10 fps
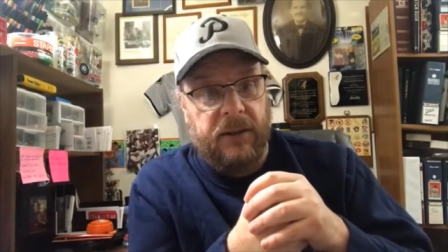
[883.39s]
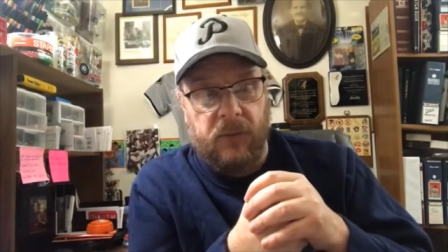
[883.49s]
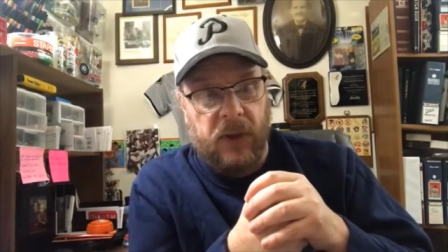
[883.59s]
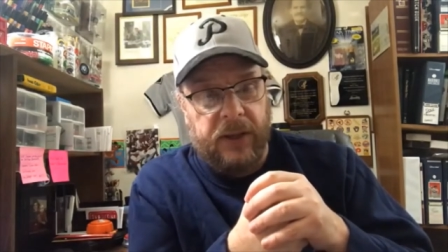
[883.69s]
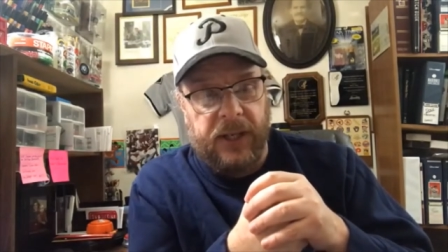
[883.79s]

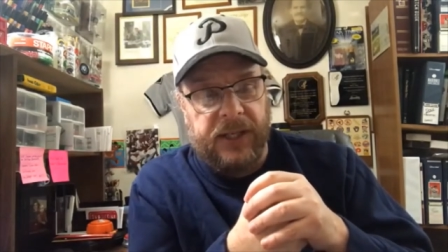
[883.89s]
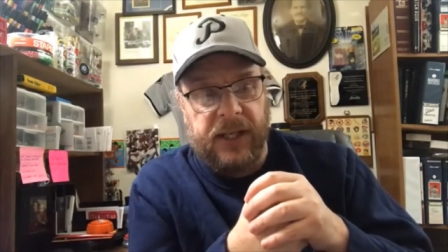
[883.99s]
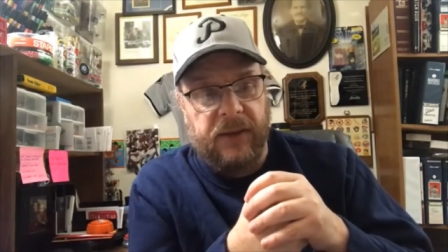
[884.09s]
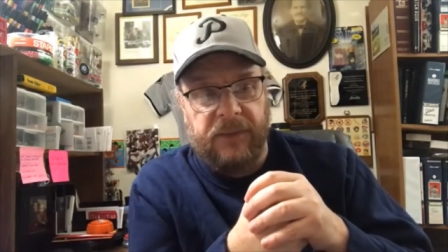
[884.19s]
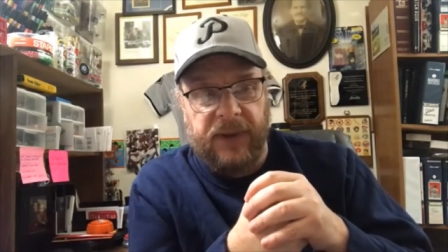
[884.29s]
whether he's
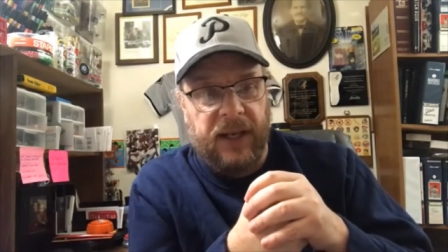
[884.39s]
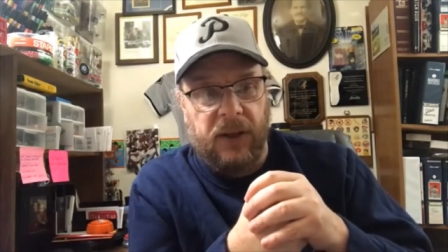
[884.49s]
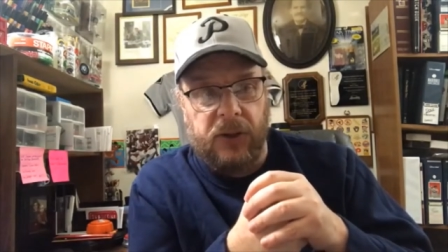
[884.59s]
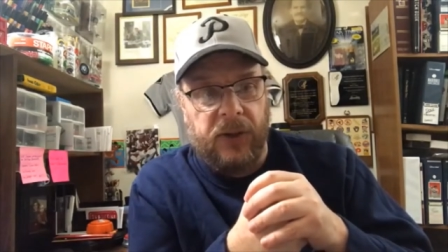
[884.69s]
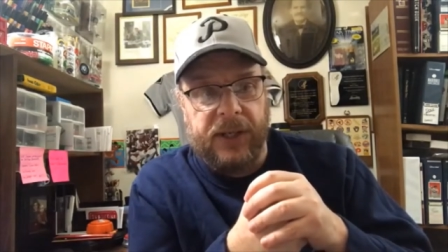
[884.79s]
in the
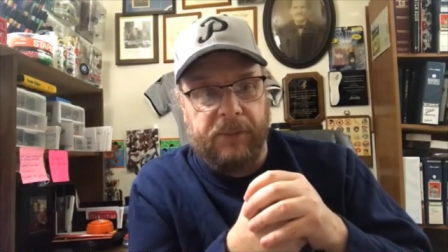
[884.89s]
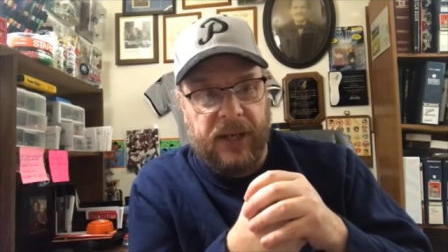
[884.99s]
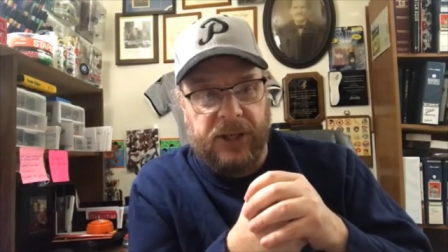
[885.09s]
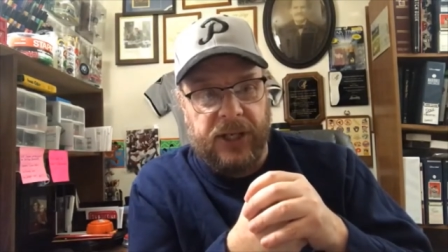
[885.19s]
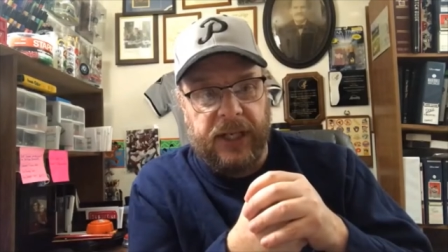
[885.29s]
field or he's
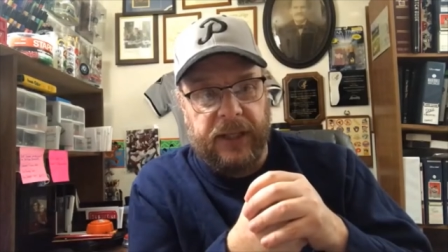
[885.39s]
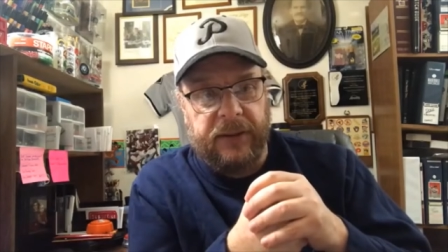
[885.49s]
pitching.